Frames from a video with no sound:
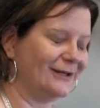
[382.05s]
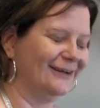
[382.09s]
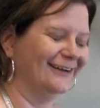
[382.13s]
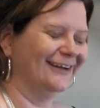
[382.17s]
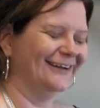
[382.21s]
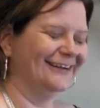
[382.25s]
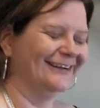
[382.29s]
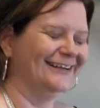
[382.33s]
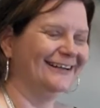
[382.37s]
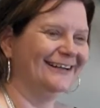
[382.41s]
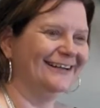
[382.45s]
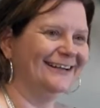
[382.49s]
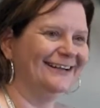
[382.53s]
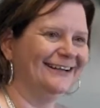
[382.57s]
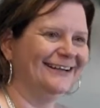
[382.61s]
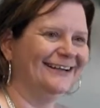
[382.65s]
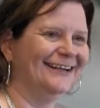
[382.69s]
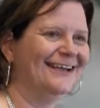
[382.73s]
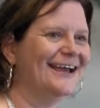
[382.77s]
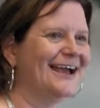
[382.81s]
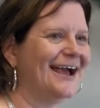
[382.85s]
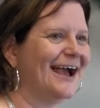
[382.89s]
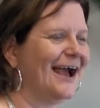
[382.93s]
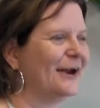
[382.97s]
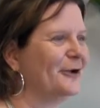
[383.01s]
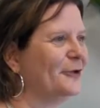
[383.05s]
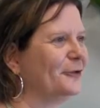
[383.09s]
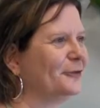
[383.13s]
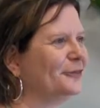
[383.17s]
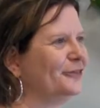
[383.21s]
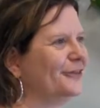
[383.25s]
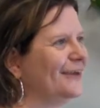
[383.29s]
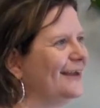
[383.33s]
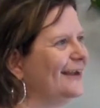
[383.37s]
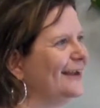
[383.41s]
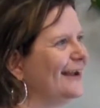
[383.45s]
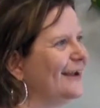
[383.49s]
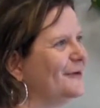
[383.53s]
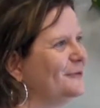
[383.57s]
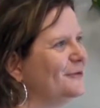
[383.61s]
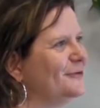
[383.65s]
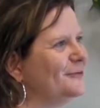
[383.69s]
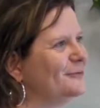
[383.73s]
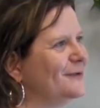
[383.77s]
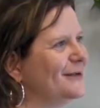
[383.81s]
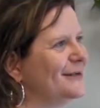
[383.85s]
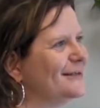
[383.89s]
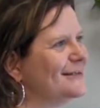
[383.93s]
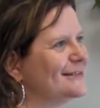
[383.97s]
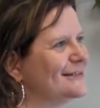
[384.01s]
I don't think I would
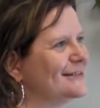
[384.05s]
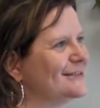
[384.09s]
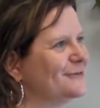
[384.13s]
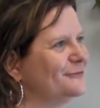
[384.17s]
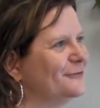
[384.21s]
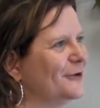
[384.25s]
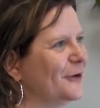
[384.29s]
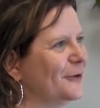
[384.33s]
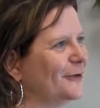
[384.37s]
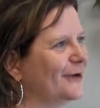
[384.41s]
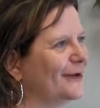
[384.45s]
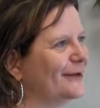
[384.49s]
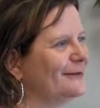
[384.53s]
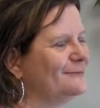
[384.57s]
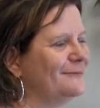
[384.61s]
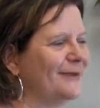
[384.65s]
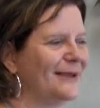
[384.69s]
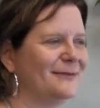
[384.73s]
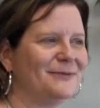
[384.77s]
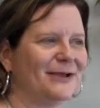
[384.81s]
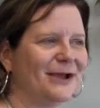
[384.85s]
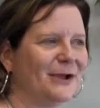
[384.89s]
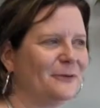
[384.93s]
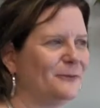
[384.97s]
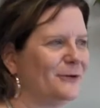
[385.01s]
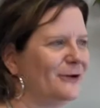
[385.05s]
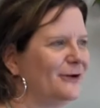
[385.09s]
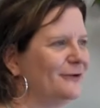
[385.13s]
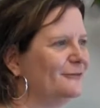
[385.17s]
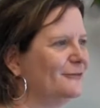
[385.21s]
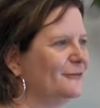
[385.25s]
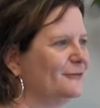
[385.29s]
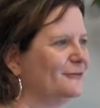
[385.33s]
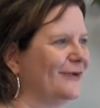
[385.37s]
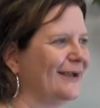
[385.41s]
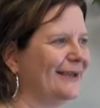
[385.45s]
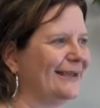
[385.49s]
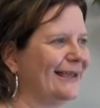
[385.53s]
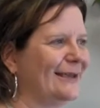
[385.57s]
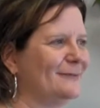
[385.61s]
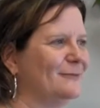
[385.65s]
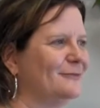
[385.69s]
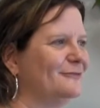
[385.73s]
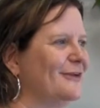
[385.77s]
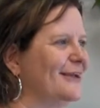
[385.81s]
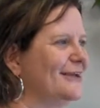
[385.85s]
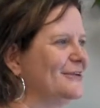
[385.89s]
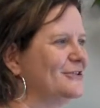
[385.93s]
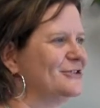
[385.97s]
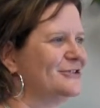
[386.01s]
have been as devoted. Maybe I would have if I came
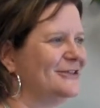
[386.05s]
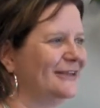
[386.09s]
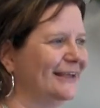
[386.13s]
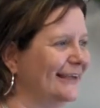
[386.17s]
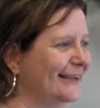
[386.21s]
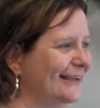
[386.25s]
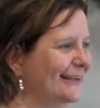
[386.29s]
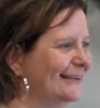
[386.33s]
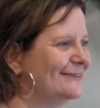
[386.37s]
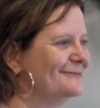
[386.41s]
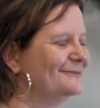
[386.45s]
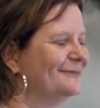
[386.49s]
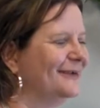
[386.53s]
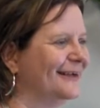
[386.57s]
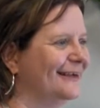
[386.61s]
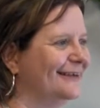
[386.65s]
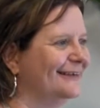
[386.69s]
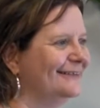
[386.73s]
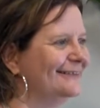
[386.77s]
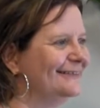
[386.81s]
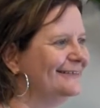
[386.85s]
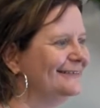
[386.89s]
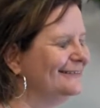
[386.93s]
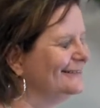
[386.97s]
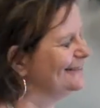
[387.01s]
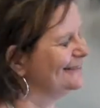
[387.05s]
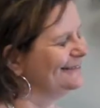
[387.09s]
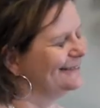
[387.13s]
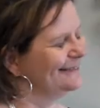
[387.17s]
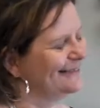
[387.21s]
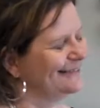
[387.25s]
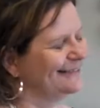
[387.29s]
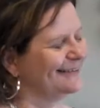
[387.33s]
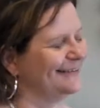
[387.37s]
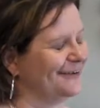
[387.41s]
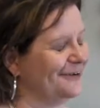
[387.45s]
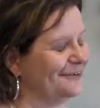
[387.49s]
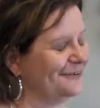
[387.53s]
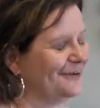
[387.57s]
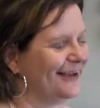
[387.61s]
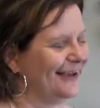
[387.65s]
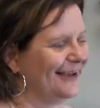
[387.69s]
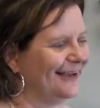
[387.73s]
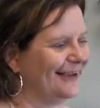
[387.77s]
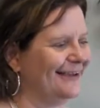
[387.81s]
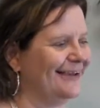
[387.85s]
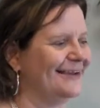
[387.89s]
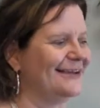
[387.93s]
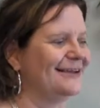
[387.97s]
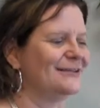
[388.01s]
of age then, but
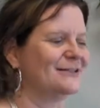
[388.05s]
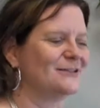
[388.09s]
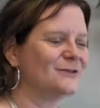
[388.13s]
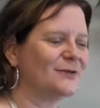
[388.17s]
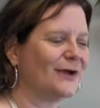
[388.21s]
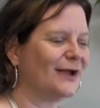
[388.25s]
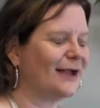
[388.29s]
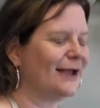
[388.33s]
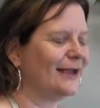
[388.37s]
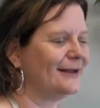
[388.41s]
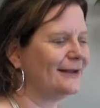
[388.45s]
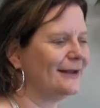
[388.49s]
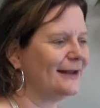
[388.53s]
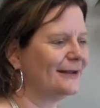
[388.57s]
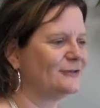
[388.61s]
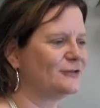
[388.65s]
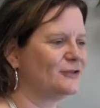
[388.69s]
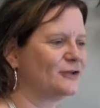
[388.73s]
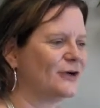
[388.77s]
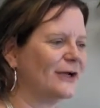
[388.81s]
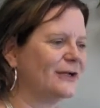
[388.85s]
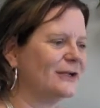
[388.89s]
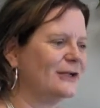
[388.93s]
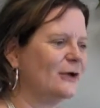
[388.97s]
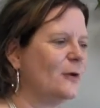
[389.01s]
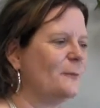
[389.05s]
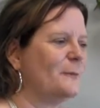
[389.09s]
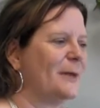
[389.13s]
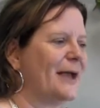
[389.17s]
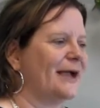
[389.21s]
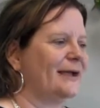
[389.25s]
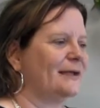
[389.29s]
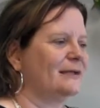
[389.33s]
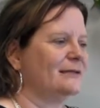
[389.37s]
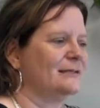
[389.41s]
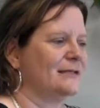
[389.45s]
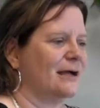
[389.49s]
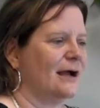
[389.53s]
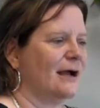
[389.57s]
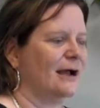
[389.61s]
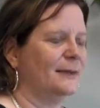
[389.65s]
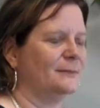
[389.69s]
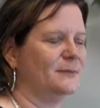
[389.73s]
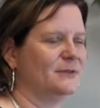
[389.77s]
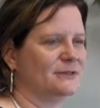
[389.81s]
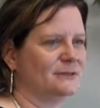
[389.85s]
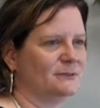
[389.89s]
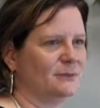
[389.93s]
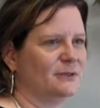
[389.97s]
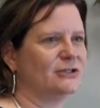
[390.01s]
okay. So I, I tried to go back in
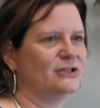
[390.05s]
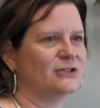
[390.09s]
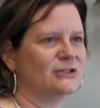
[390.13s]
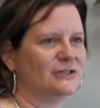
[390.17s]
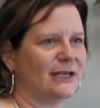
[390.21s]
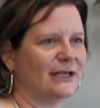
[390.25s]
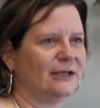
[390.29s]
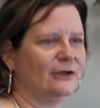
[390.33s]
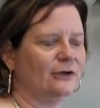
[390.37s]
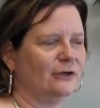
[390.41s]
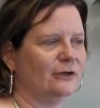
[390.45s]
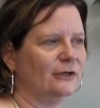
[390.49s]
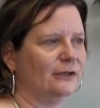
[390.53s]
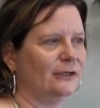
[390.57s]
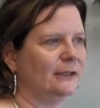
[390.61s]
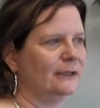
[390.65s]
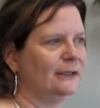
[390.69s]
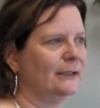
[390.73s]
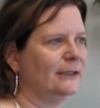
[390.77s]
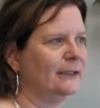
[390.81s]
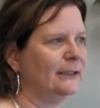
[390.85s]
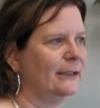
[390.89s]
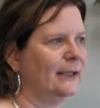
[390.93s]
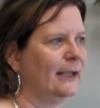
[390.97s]
time as much as I could.